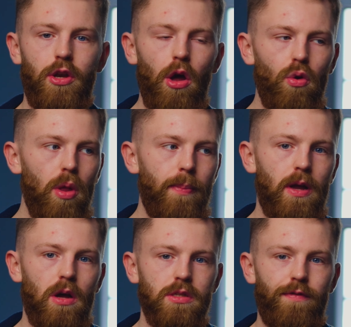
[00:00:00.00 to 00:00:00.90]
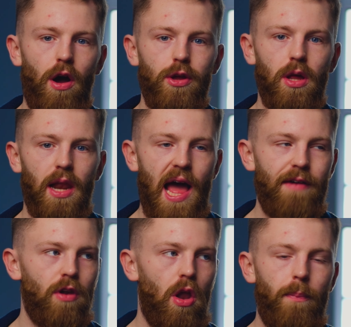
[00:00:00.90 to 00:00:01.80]
Not only because of how you'll
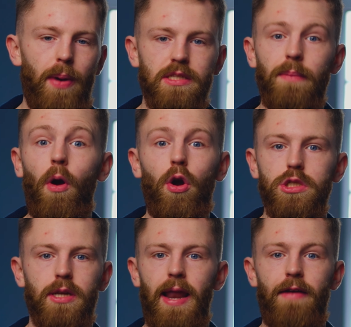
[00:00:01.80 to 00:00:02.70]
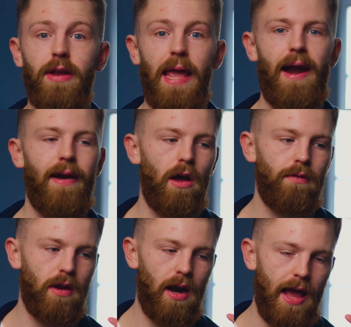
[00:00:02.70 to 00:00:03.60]
level up as a person in every area
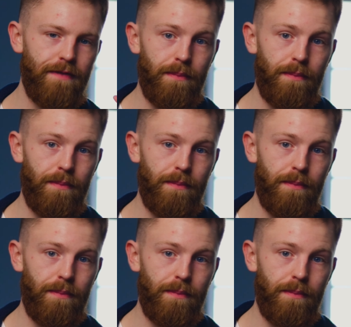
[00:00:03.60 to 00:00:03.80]
of your life,